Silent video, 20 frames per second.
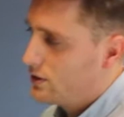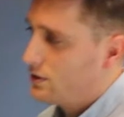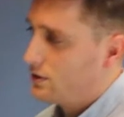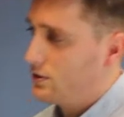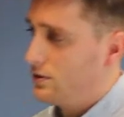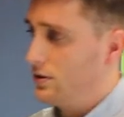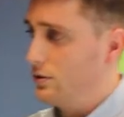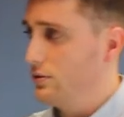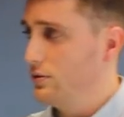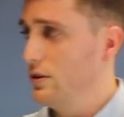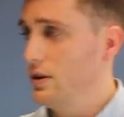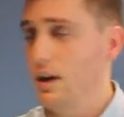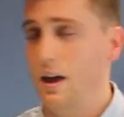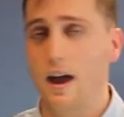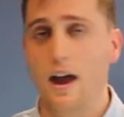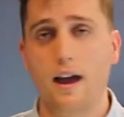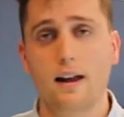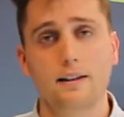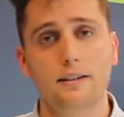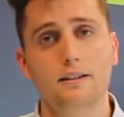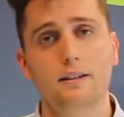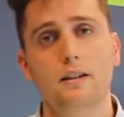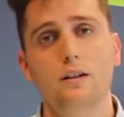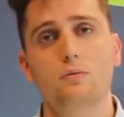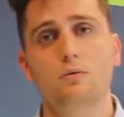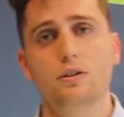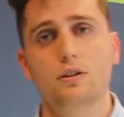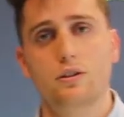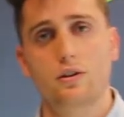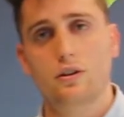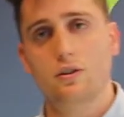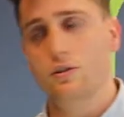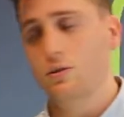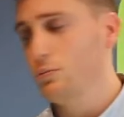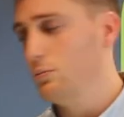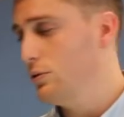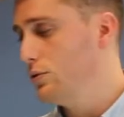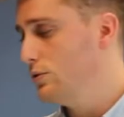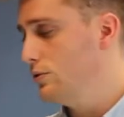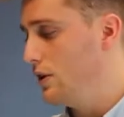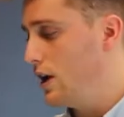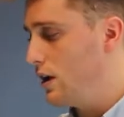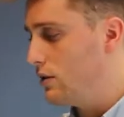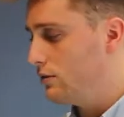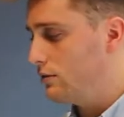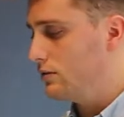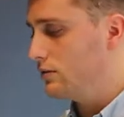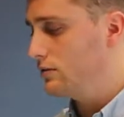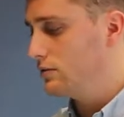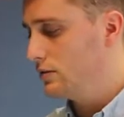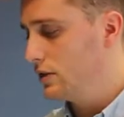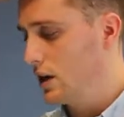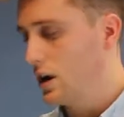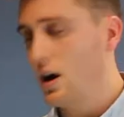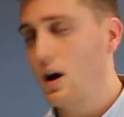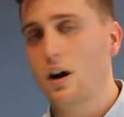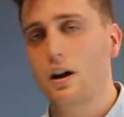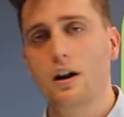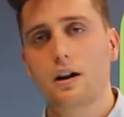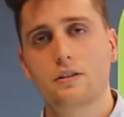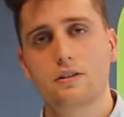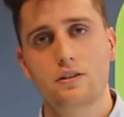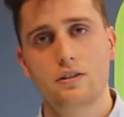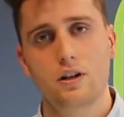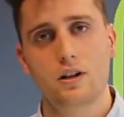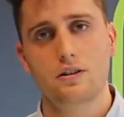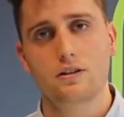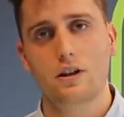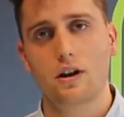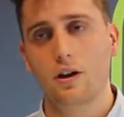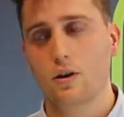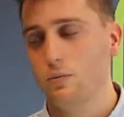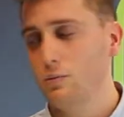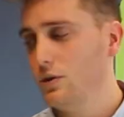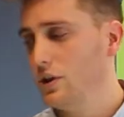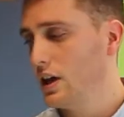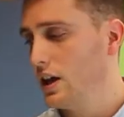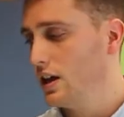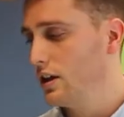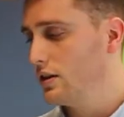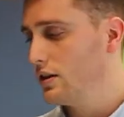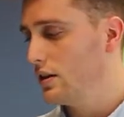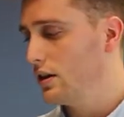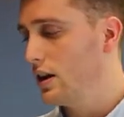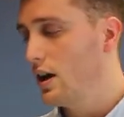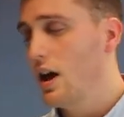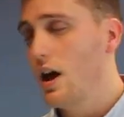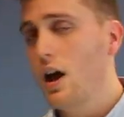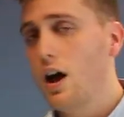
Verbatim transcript: So the LED will turn to blue. Now the card and the charger are communicating.